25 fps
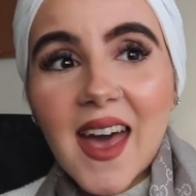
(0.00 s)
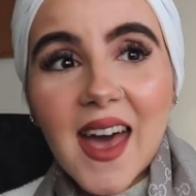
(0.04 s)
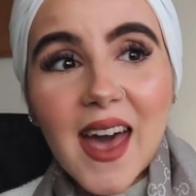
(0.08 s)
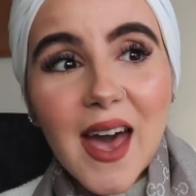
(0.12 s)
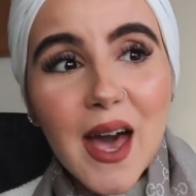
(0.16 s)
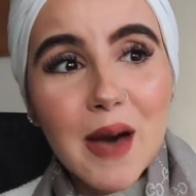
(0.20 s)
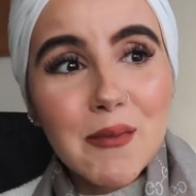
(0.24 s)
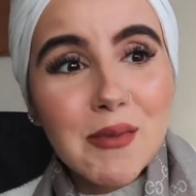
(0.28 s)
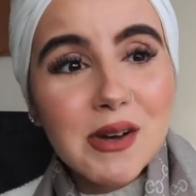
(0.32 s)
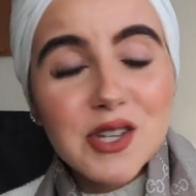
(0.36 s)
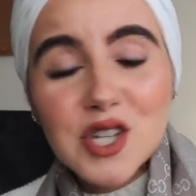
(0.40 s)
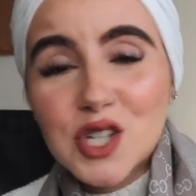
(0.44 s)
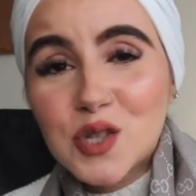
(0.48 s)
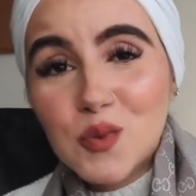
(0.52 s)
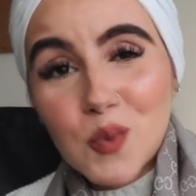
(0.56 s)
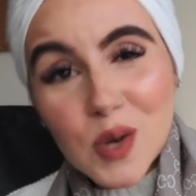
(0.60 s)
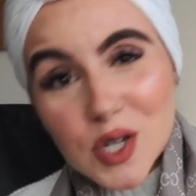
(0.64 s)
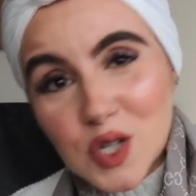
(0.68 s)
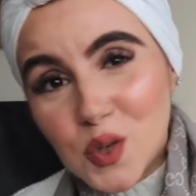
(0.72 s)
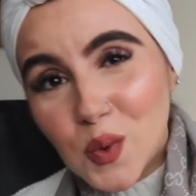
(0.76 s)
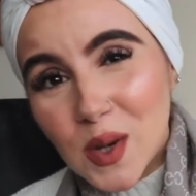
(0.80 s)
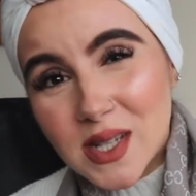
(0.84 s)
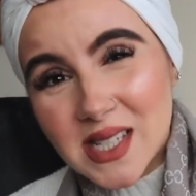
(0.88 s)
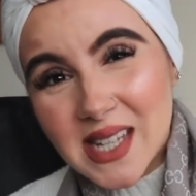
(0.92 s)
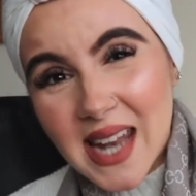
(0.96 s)
I just
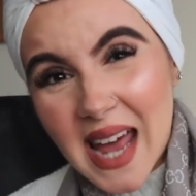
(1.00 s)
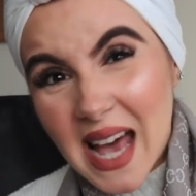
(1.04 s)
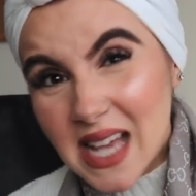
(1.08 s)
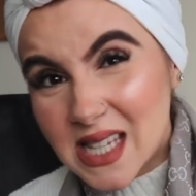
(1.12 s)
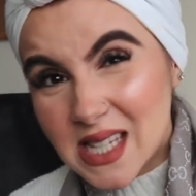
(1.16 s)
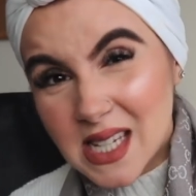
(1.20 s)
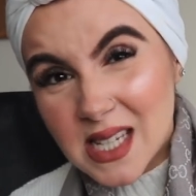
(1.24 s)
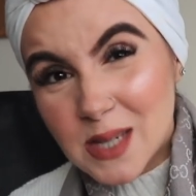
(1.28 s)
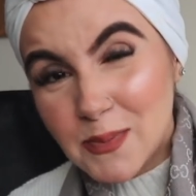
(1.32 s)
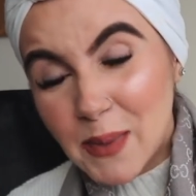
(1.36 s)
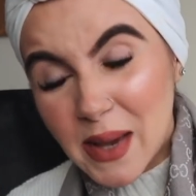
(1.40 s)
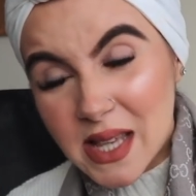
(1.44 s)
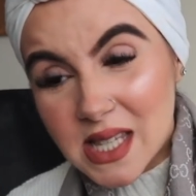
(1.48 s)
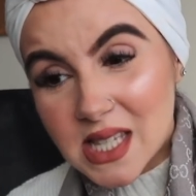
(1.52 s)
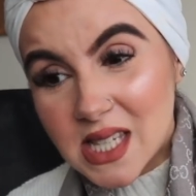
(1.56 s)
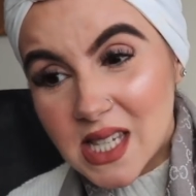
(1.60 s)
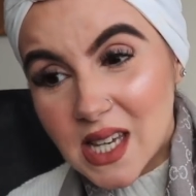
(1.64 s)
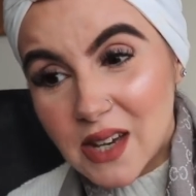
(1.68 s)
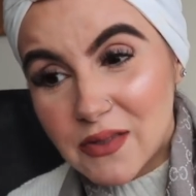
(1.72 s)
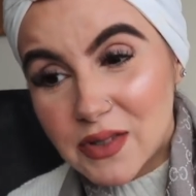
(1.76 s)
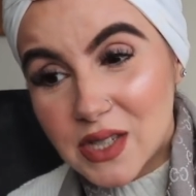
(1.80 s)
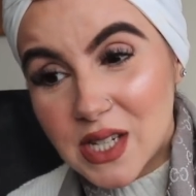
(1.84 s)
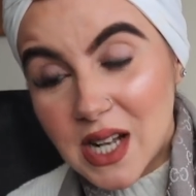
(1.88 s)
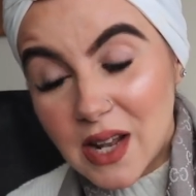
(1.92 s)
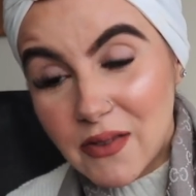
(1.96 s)
wish it wasn't as
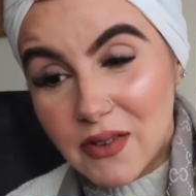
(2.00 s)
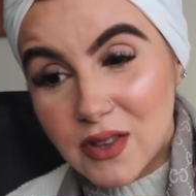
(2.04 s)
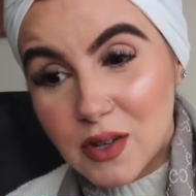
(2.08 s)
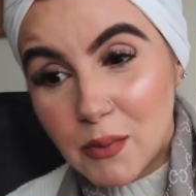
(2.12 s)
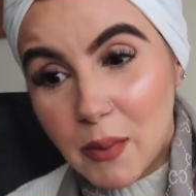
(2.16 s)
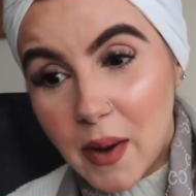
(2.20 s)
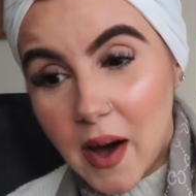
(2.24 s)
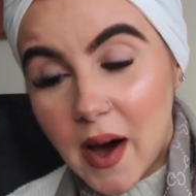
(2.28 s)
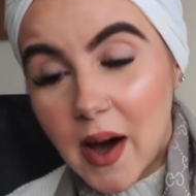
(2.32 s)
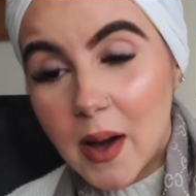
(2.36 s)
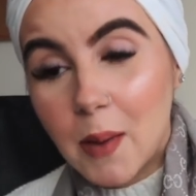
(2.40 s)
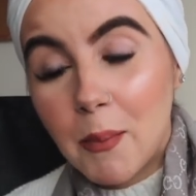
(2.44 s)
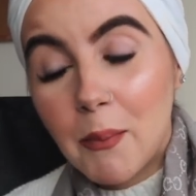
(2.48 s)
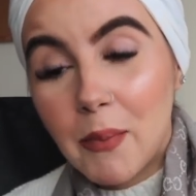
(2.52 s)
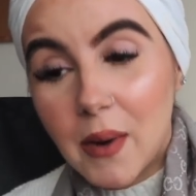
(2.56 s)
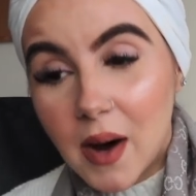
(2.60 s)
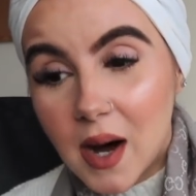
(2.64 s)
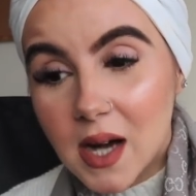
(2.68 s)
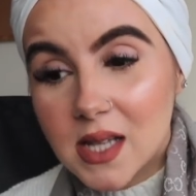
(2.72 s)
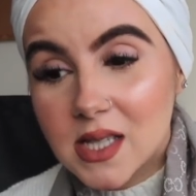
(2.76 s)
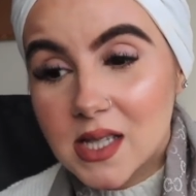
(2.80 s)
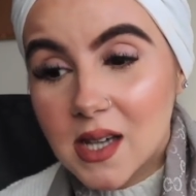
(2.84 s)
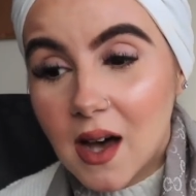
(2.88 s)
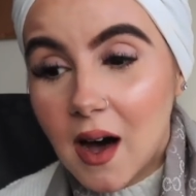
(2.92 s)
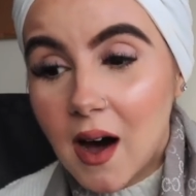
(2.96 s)
expensive to live in Dubai,
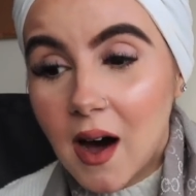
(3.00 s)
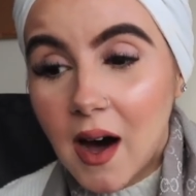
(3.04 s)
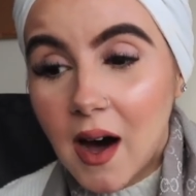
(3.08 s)
but